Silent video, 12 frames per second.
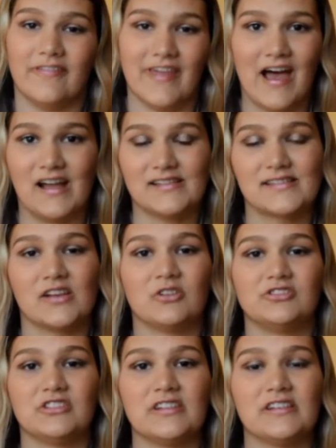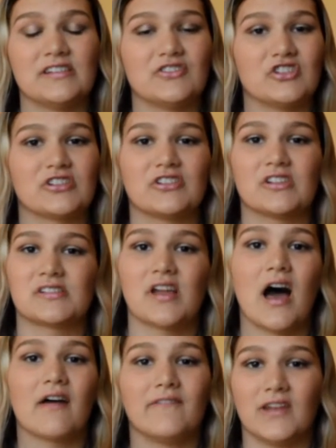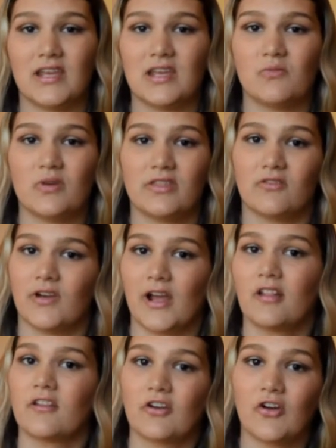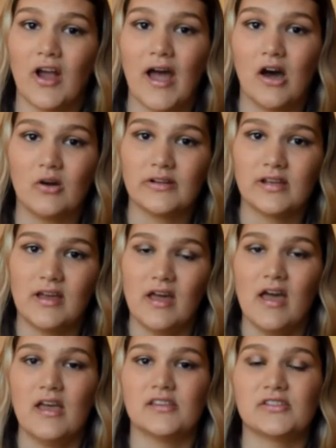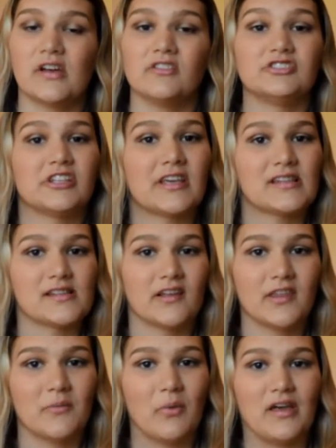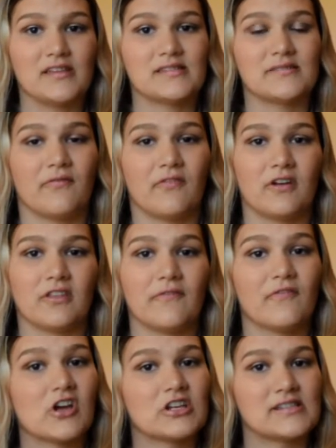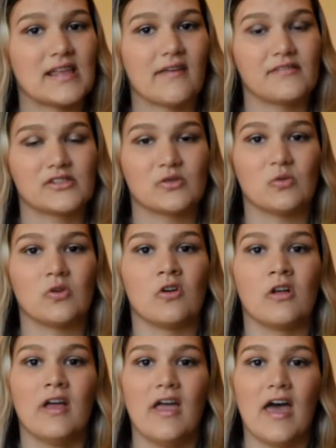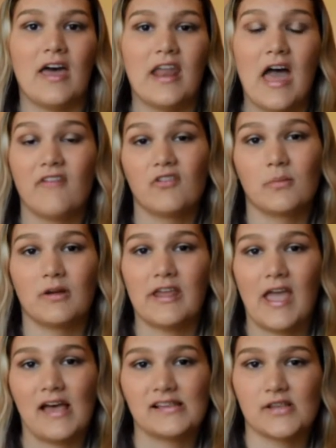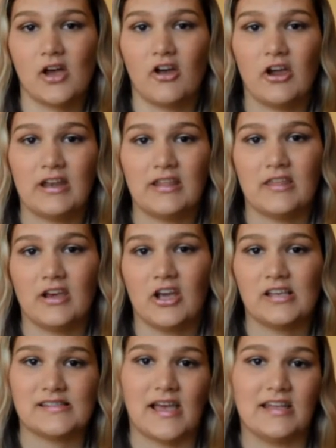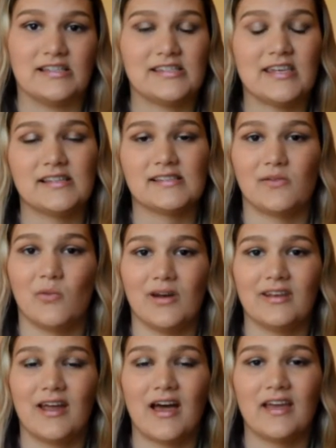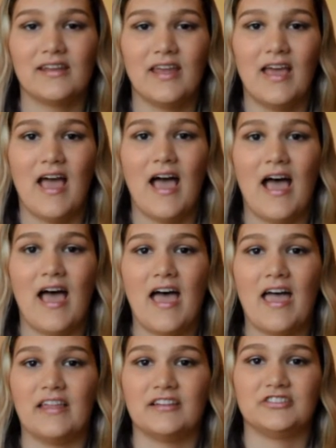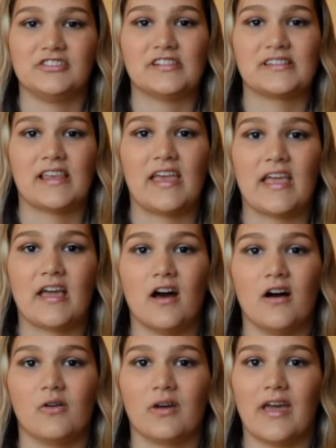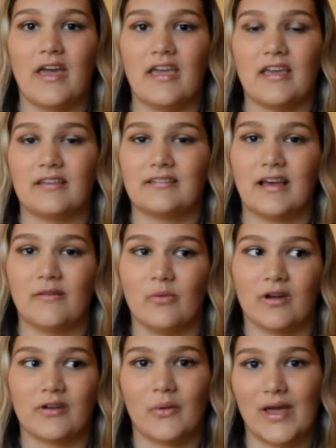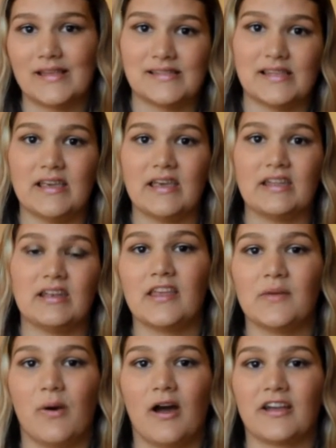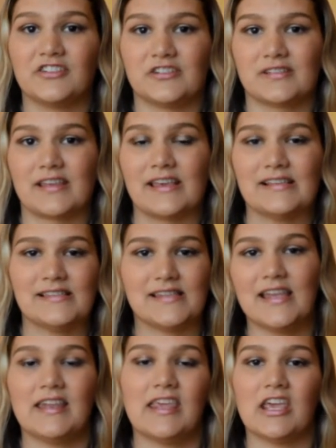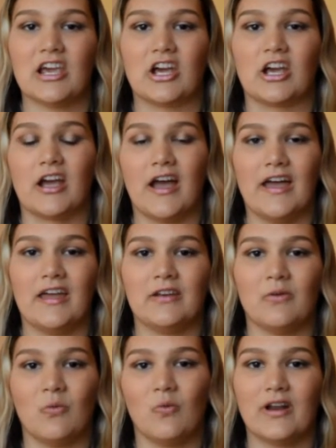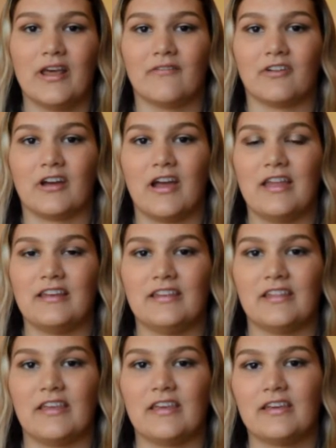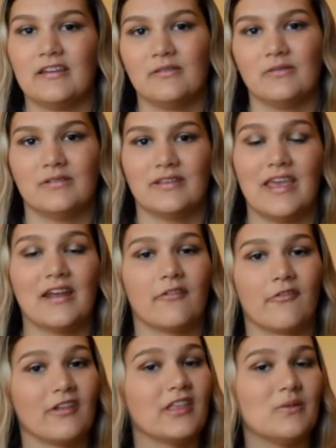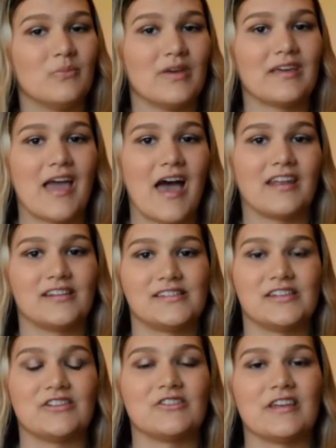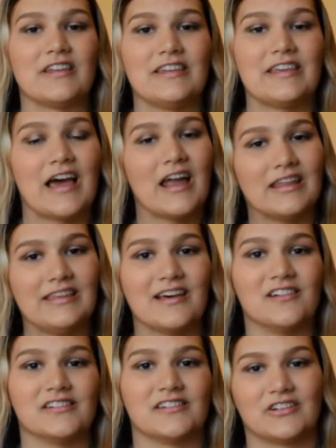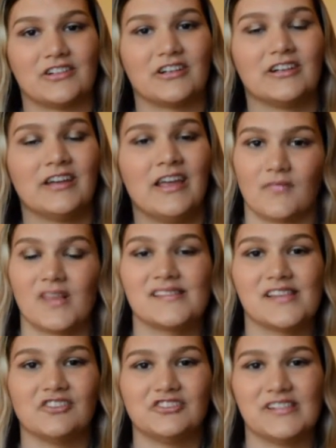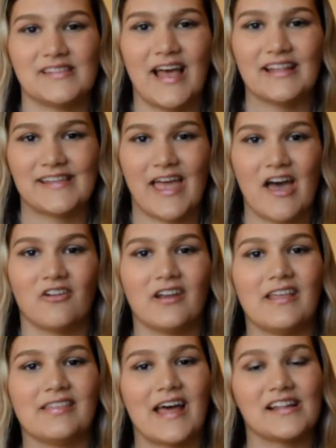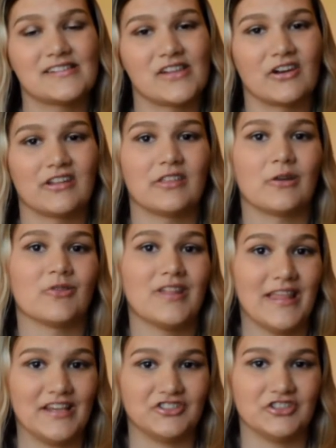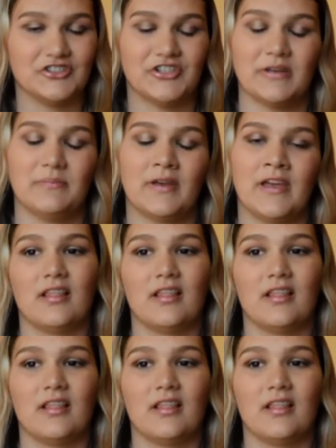that. So she just does not fit in with the regular crowd. So she gets on the bus for the first day of school, and everybody has already their assigned seats and whatnot, and she's like, okay, where do I sit? Park's just like, sit here, and whatever, and he had a really big attitude, and he kind of yelled at her. So she sat down, and that started their relationship.